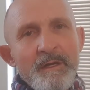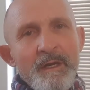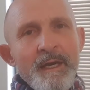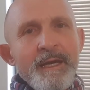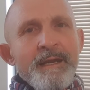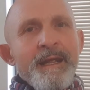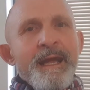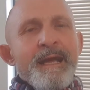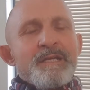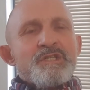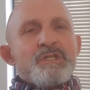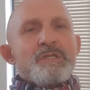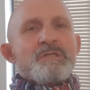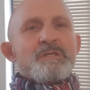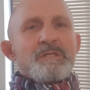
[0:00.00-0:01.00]
and ask
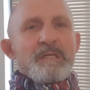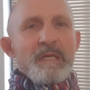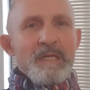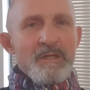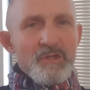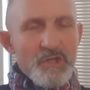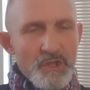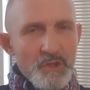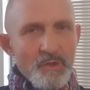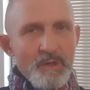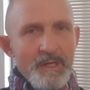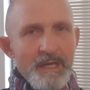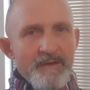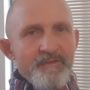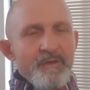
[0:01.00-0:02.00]
Jesus into your life.